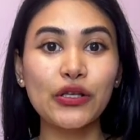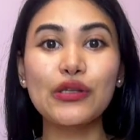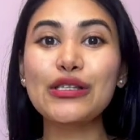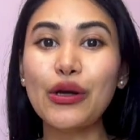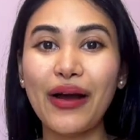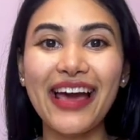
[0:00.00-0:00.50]
So
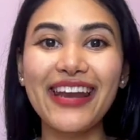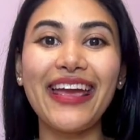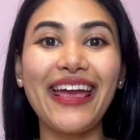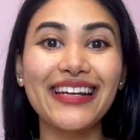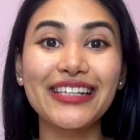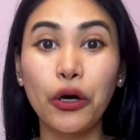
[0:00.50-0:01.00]
let's go ahead
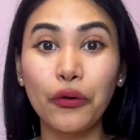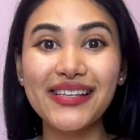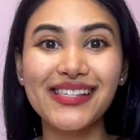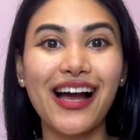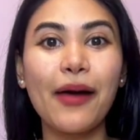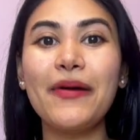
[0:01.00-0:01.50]
and code
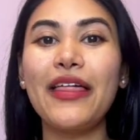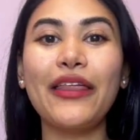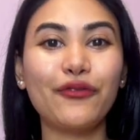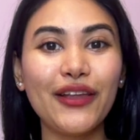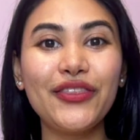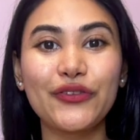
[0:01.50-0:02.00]
this up and
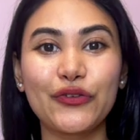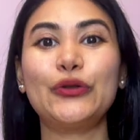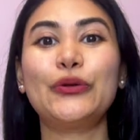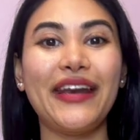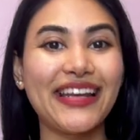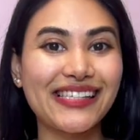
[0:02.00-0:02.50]
then run through
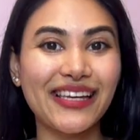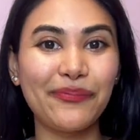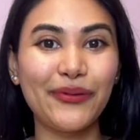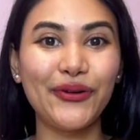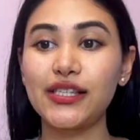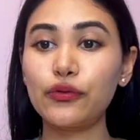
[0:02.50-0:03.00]
an
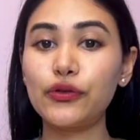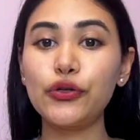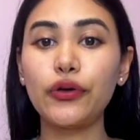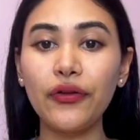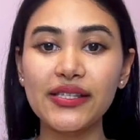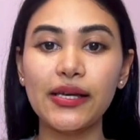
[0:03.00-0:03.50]
example. So to
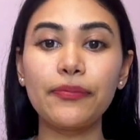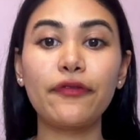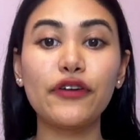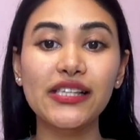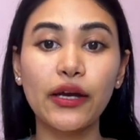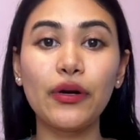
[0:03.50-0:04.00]
code this up, the
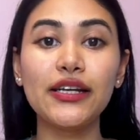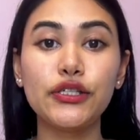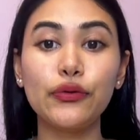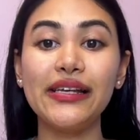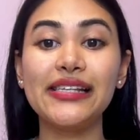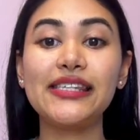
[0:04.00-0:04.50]
first thing I want to
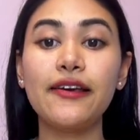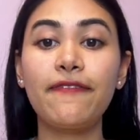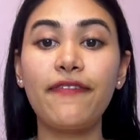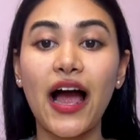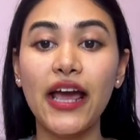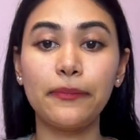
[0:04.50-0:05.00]
do is
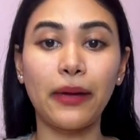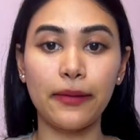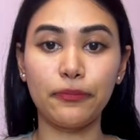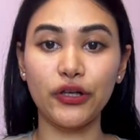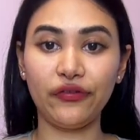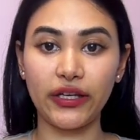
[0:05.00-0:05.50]
define my
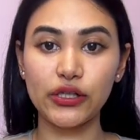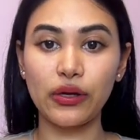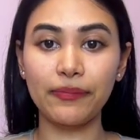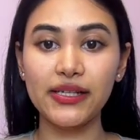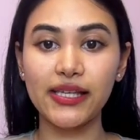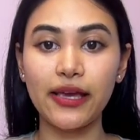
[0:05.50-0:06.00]
prefix. So I'm
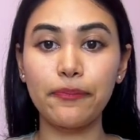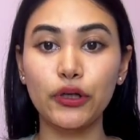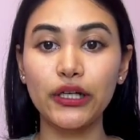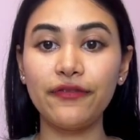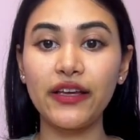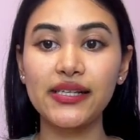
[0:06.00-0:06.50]
going to say
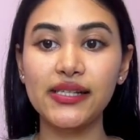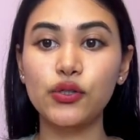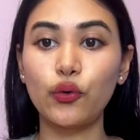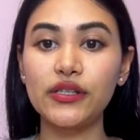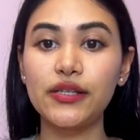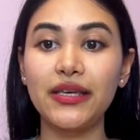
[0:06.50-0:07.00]
prefix is
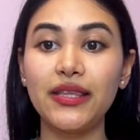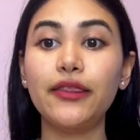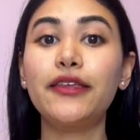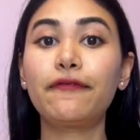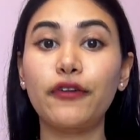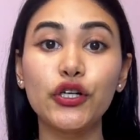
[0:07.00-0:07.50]
going to be
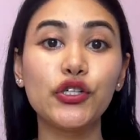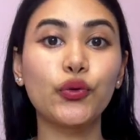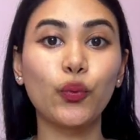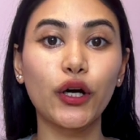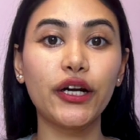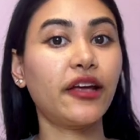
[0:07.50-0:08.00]
the first
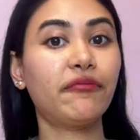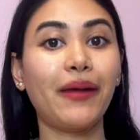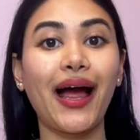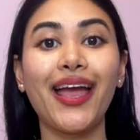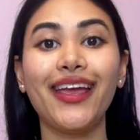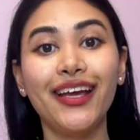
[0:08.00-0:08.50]
word in
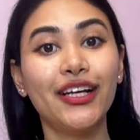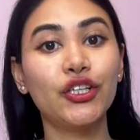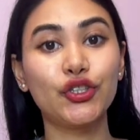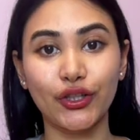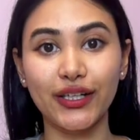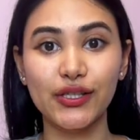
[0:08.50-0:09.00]
my
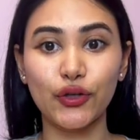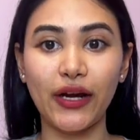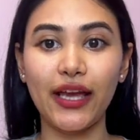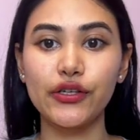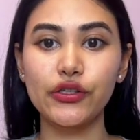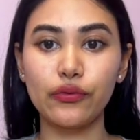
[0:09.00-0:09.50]
strings
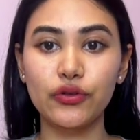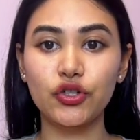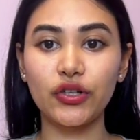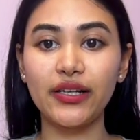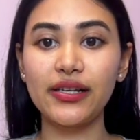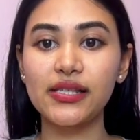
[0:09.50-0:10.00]
array. So
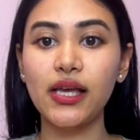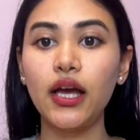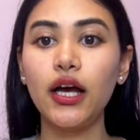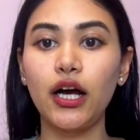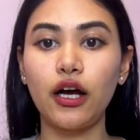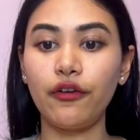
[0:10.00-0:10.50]
strings
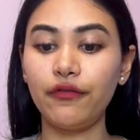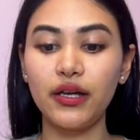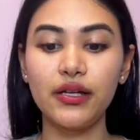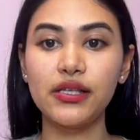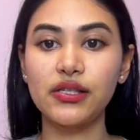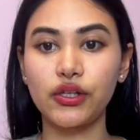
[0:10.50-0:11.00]
of
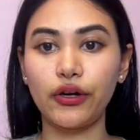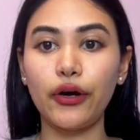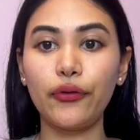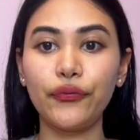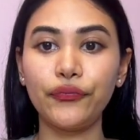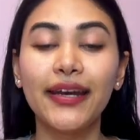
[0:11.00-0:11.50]
0.
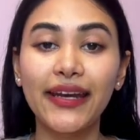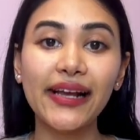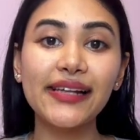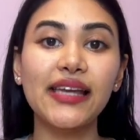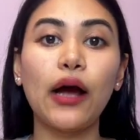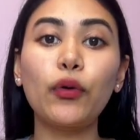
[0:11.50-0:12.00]

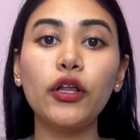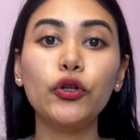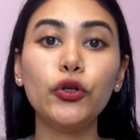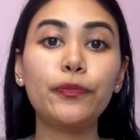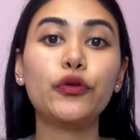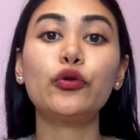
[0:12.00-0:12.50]
Next, I want to
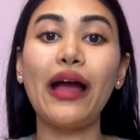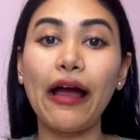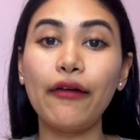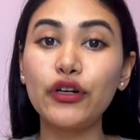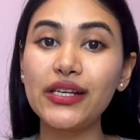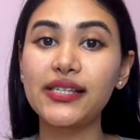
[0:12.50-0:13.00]
loop through
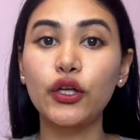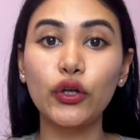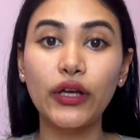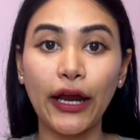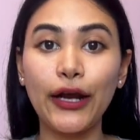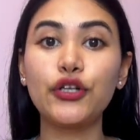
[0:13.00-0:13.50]
every single
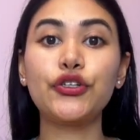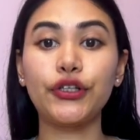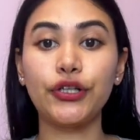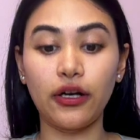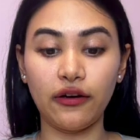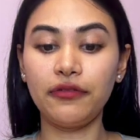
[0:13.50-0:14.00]

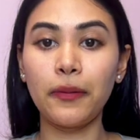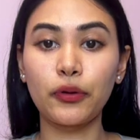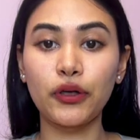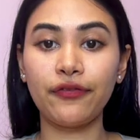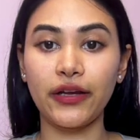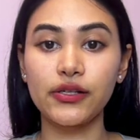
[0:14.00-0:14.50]
character of
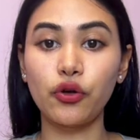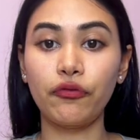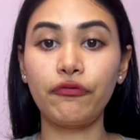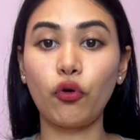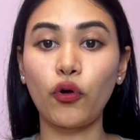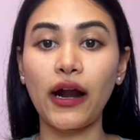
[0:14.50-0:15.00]
prefix. So
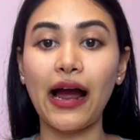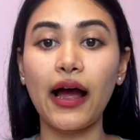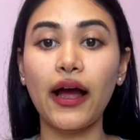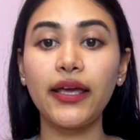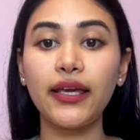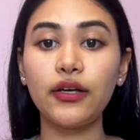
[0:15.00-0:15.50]
for
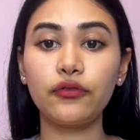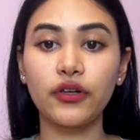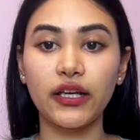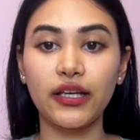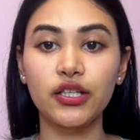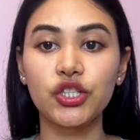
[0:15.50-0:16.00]
I in
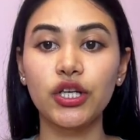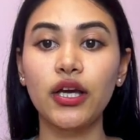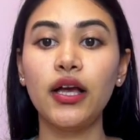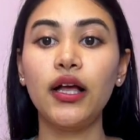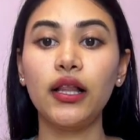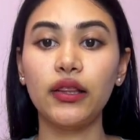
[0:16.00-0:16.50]
range,
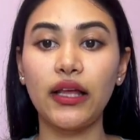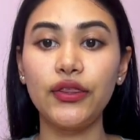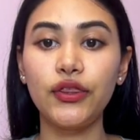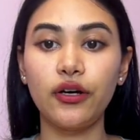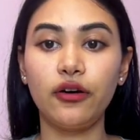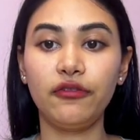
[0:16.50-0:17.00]

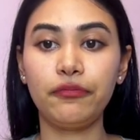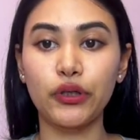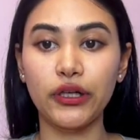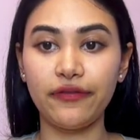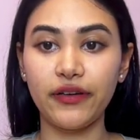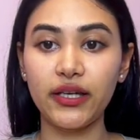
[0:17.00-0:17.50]
length of
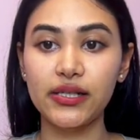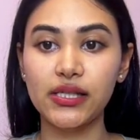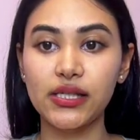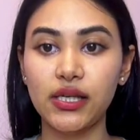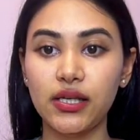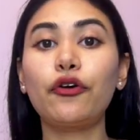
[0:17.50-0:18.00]

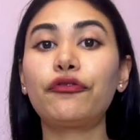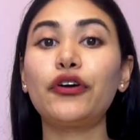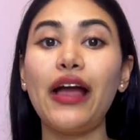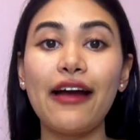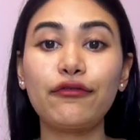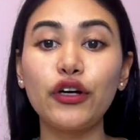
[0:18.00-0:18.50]
prefix.
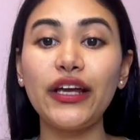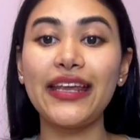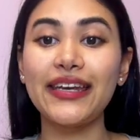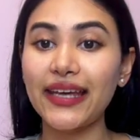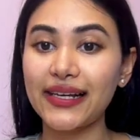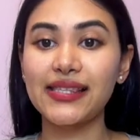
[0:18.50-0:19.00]
For every
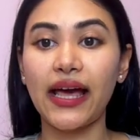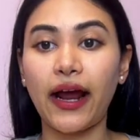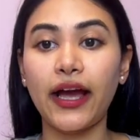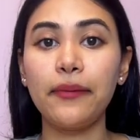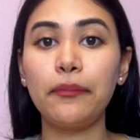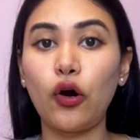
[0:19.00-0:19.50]
index that
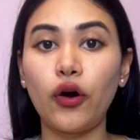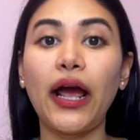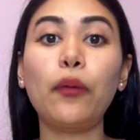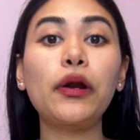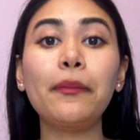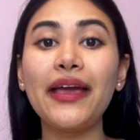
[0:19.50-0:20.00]
I am on,
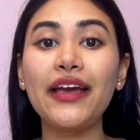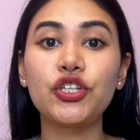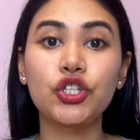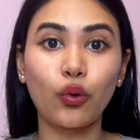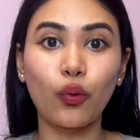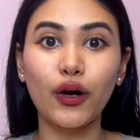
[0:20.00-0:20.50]
I want to make
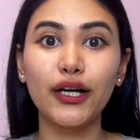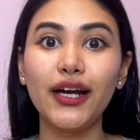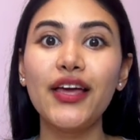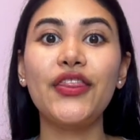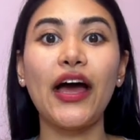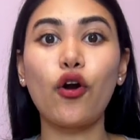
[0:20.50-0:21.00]
sure
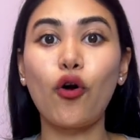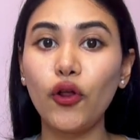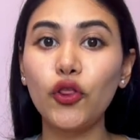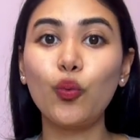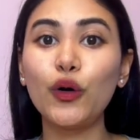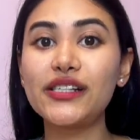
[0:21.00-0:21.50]
that all
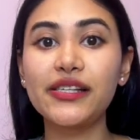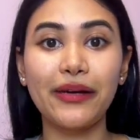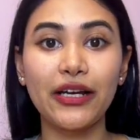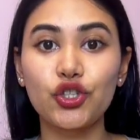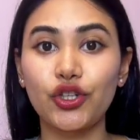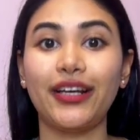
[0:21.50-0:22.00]
the words in my
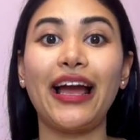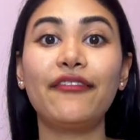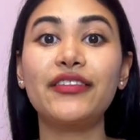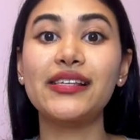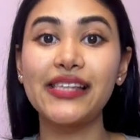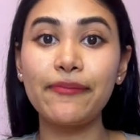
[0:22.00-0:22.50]
string have
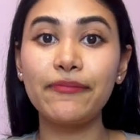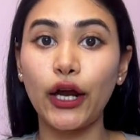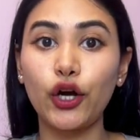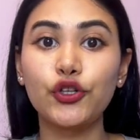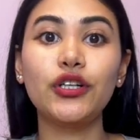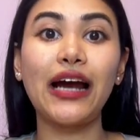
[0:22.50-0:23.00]
the same
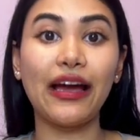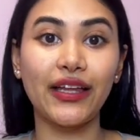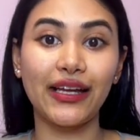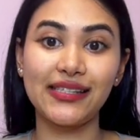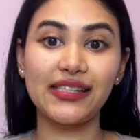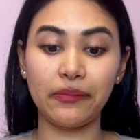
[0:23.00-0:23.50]
character at
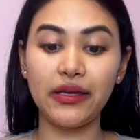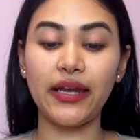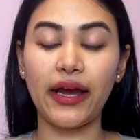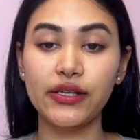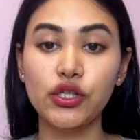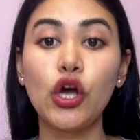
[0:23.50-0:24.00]
that same
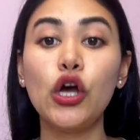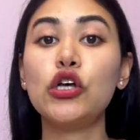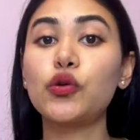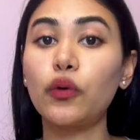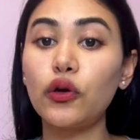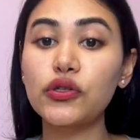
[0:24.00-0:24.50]
index.
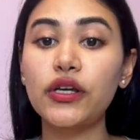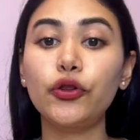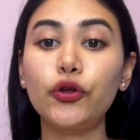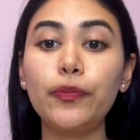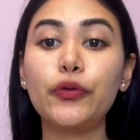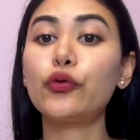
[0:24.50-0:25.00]
So we're also going to
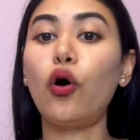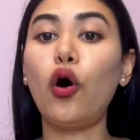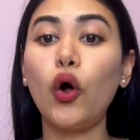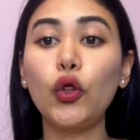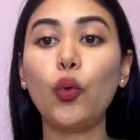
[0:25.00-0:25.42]
loop through all the